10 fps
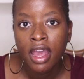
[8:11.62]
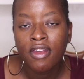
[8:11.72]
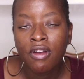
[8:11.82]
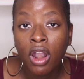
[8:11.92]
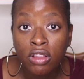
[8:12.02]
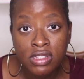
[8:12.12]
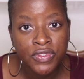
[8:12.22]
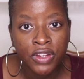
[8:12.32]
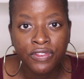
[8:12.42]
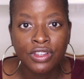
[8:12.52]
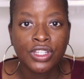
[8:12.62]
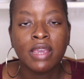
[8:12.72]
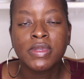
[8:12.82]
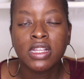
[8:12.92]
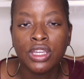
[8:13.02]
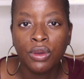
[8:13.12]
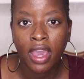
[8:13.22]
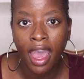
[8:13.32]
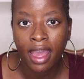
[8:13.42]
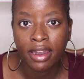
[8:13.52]
There are lots of different shapes that you
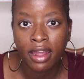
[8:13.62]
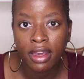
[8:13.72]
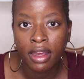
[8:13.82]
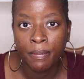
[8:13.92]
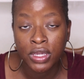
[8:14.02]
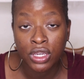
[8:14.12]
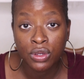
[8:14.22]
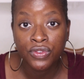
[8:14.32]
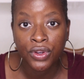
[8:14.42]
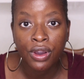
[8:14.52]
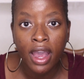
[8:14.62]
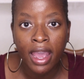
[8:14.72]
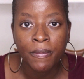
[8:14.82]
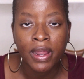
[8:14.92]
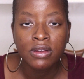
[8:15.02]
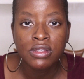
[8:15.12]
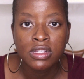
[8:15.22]
can use for your eyebrows.